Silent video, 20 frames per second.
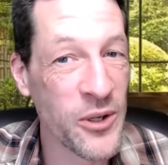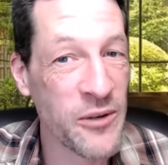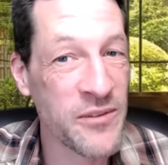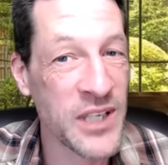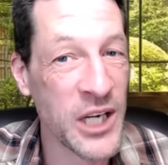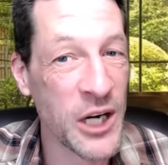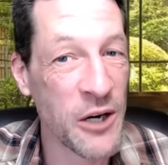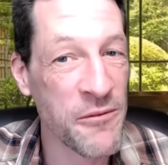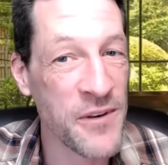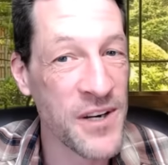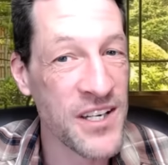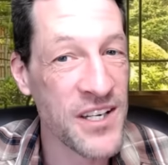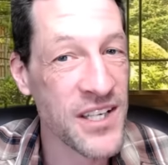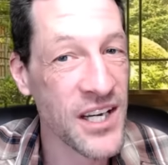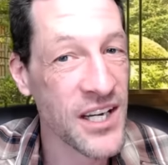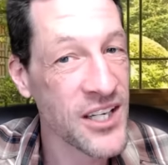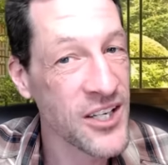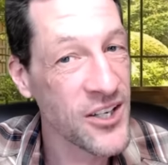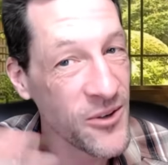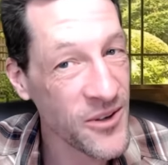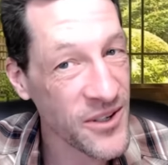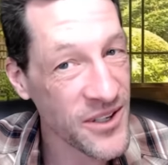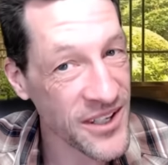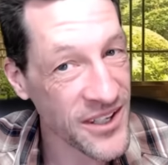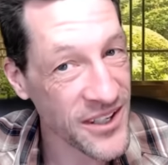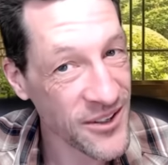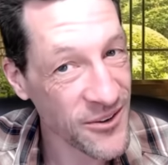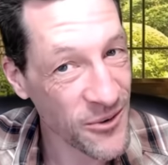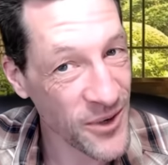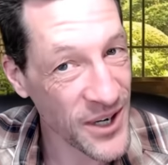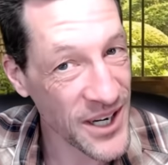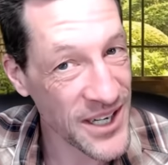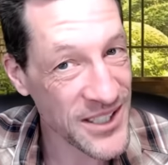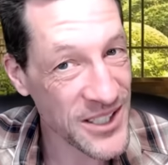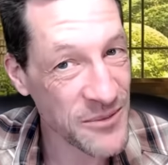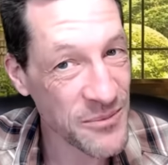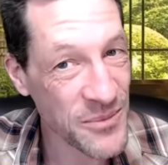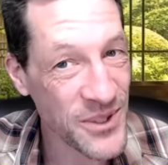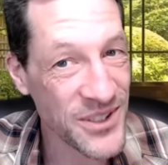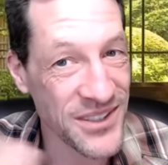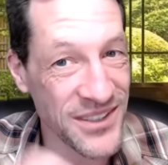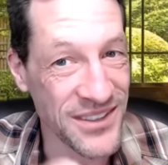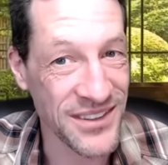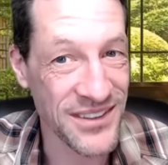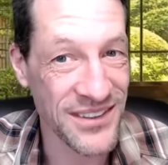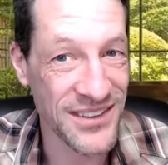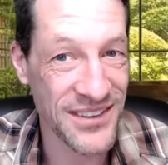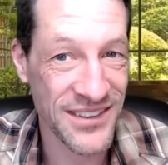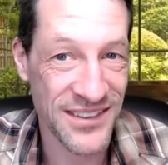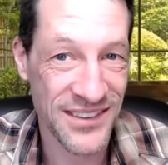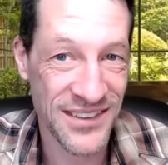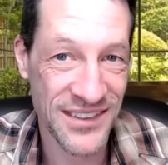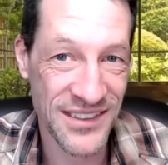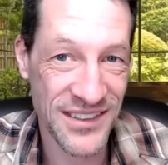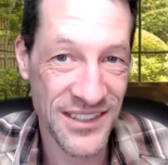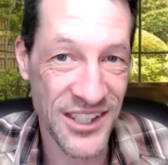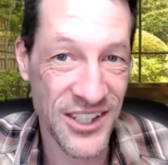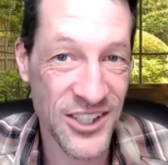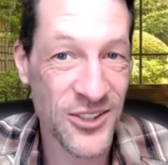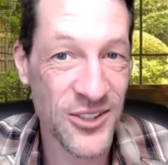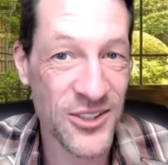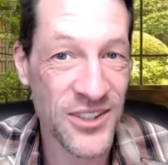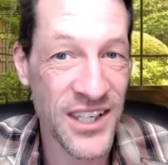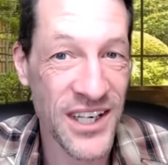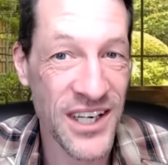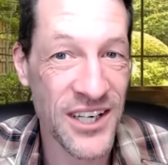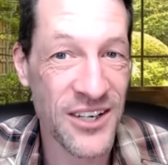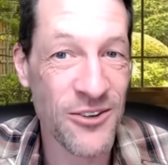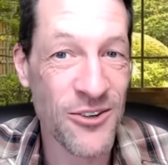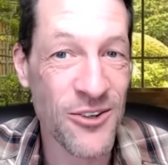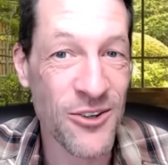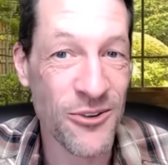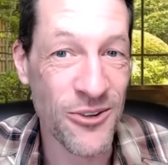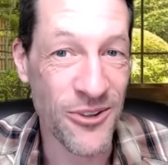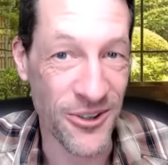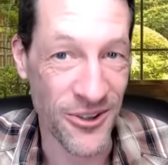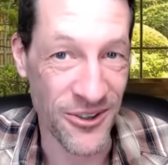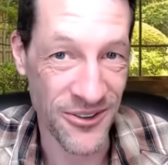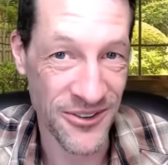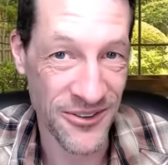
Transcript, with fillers: Delphi said you are the wisest person because you say you don't know.